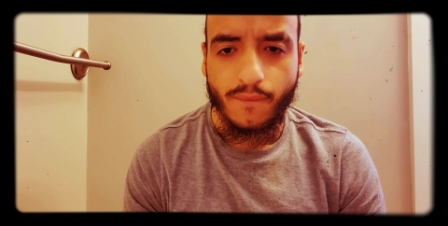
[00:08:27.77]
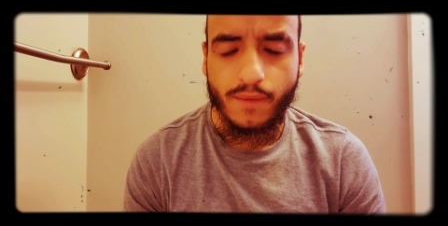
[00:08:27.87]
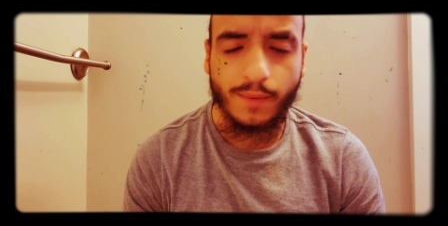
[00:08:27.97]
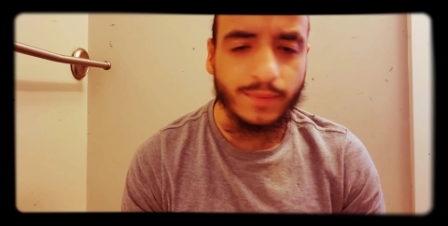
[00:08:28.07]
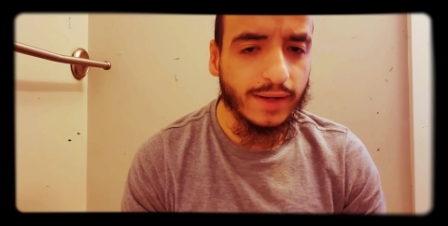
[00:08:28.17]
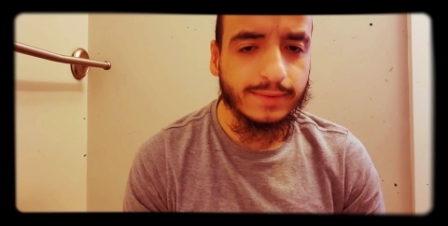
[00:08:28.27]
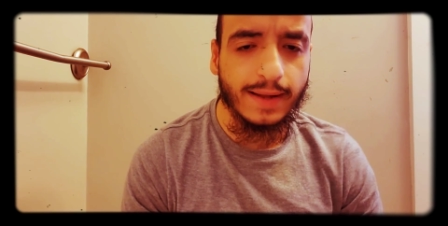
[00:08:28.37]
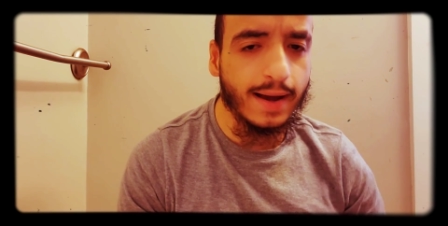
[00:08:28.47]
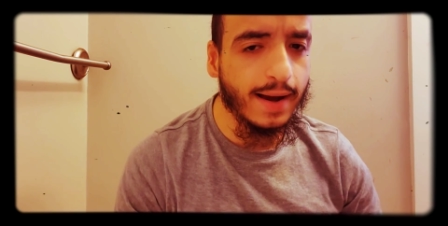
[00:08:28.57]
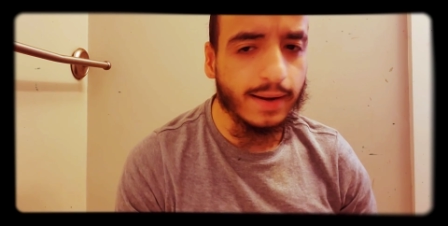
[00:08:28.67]
And I'm like,
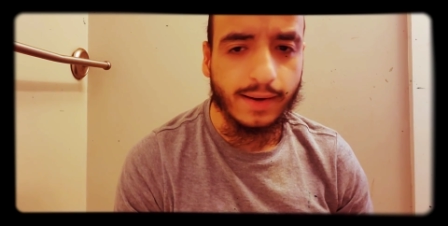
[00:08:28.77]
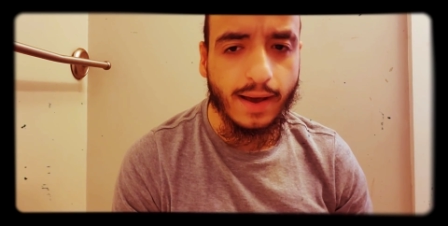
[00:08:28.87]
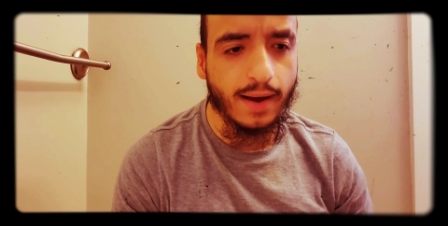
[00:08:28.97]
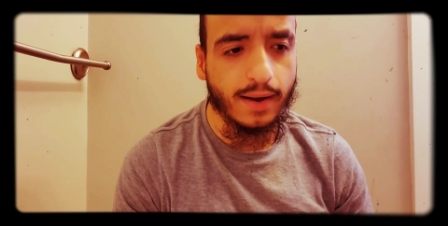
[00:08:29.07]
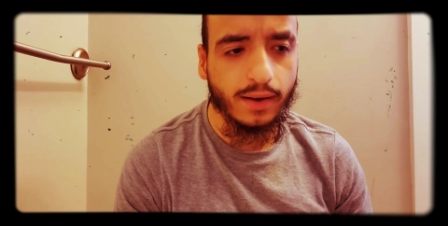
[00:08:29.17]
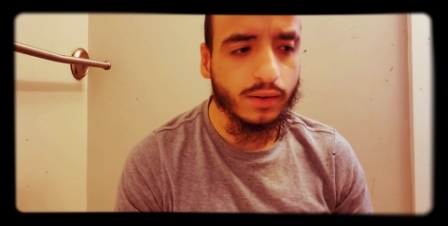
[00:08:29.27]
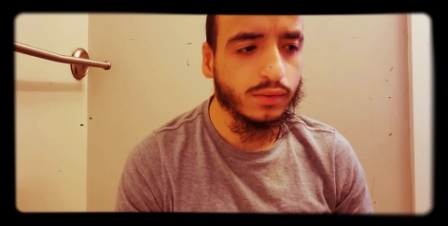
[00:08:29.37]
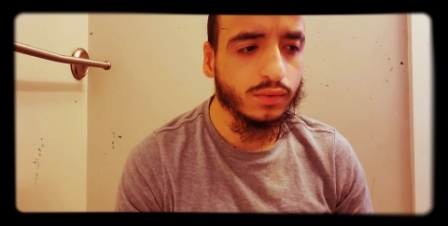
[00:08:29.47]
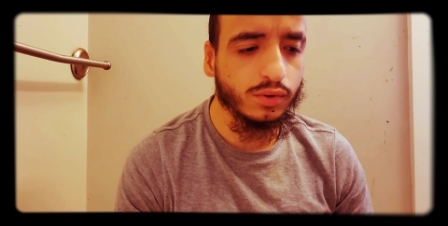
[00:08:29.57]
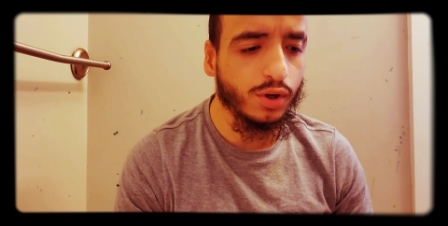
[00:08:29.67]
nah, nah,
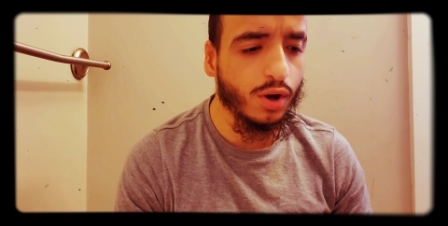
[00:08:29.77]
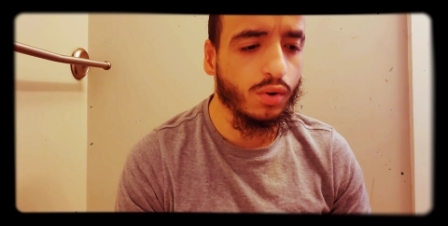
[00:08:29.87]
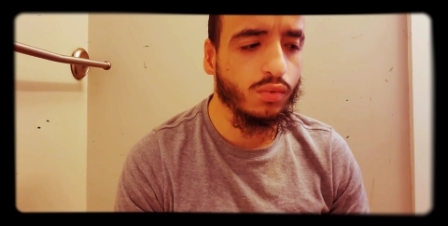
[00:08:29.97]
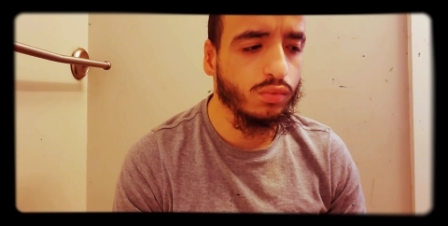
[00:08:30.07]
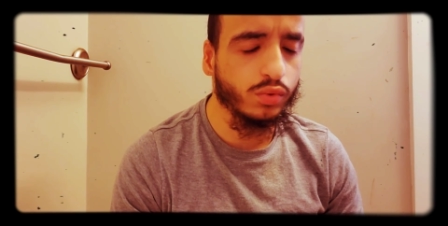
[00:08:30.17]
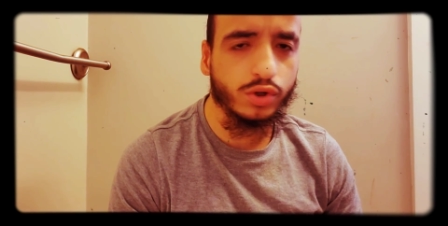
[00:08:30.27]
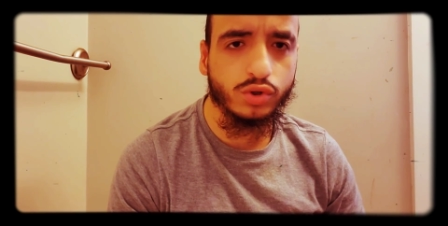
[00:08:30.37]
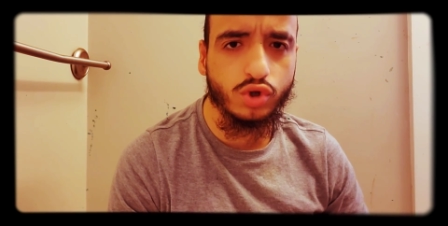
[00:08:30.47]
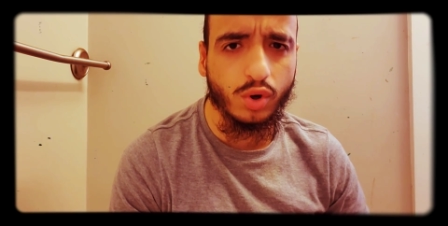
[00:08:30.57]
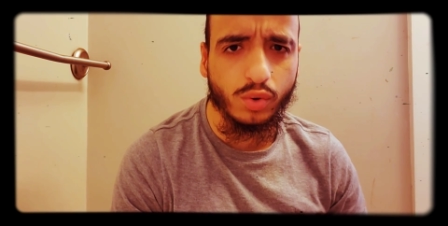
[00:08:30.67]
you know, what are you
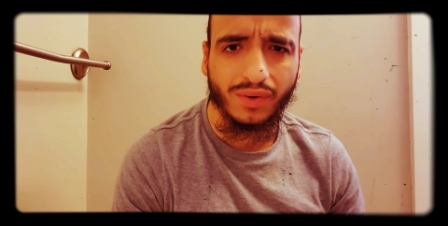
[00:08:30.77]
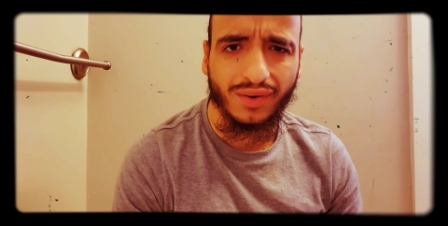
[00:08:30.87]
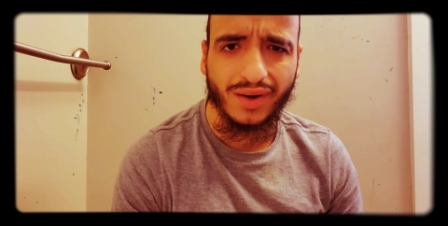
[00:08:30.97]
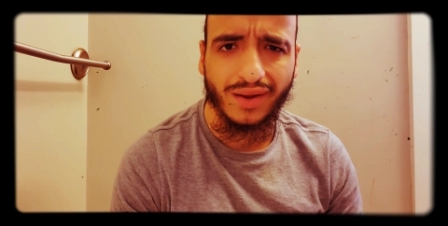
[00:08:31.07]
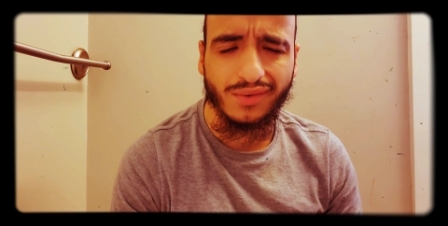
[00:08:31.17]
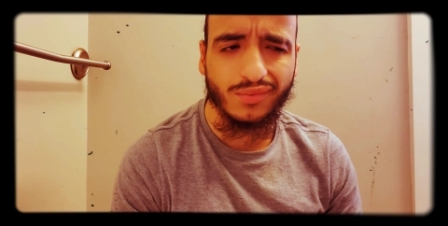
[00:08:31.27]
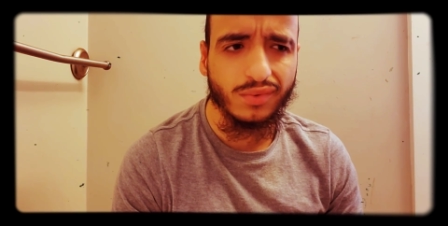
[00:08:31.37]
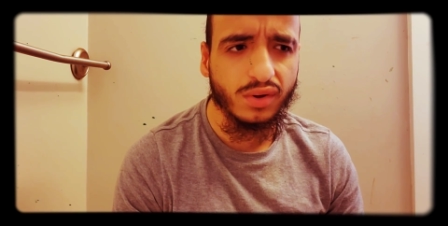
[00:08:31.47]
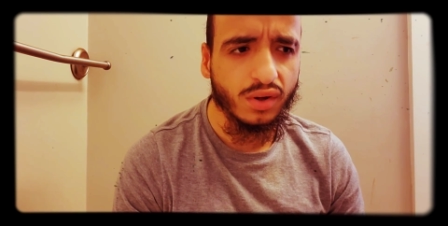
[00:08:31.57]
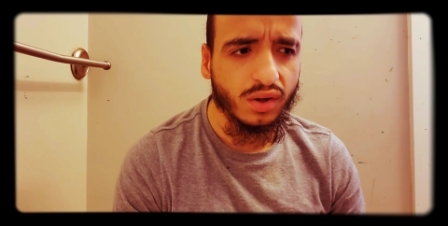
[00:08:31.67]
doing? Like,
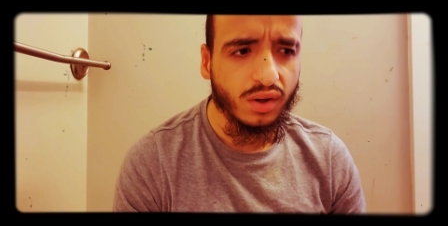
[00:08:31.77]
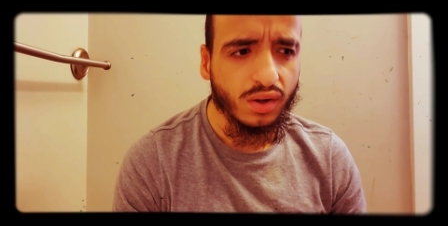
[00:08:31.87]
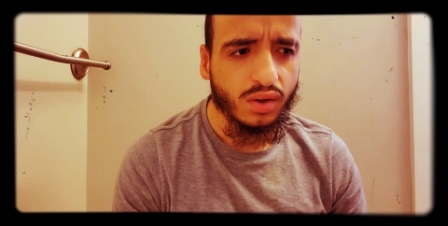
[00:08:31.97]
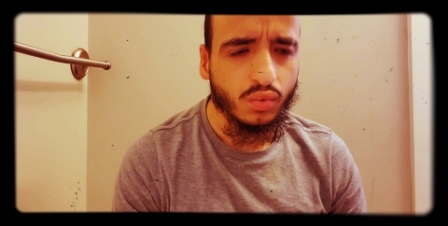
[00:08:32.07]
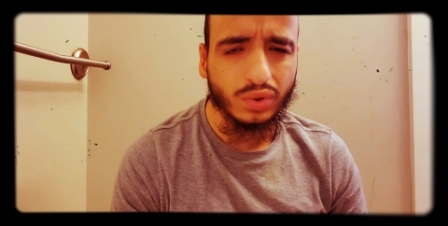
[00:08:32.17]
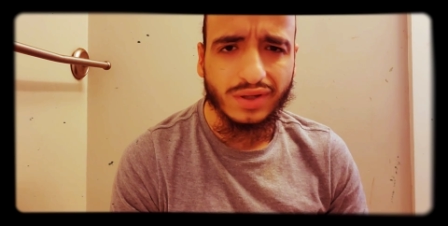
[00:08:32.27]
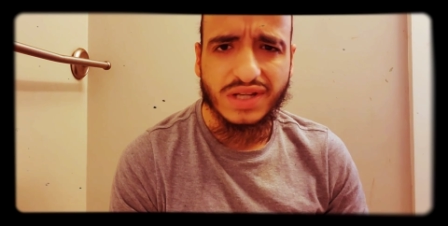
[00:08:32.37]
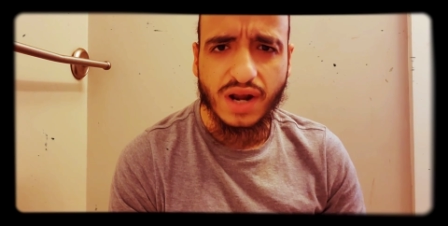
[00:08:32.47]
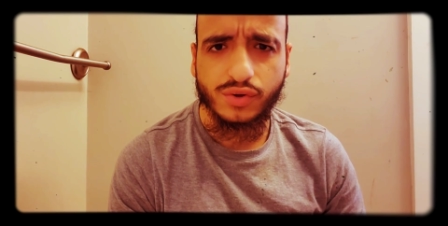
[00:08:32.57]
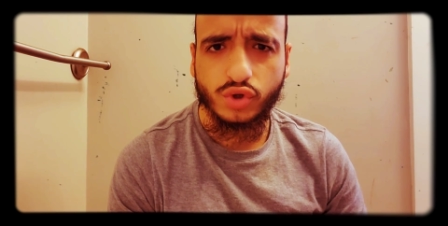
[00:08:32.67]
what this
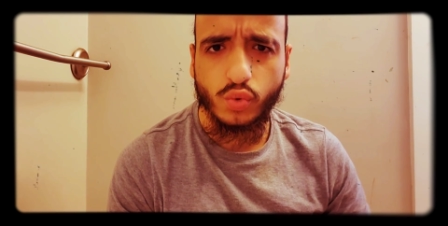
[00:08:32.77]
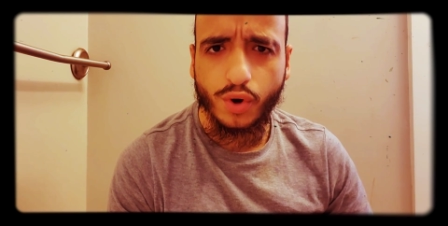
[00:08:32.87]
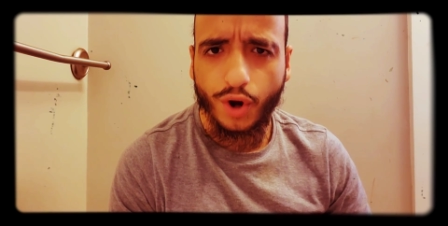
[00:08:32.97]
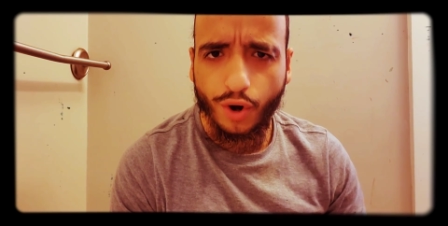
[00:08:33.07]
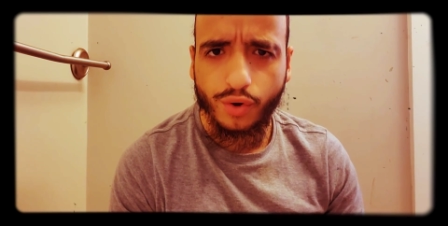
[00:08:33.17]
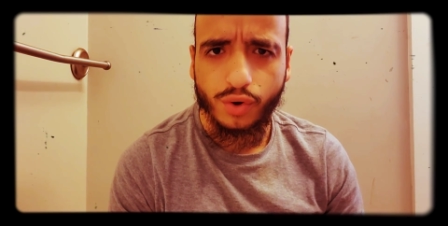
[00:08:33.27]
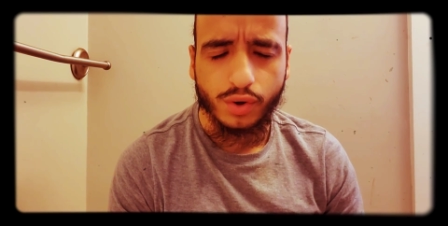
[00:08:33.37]
got to do with her?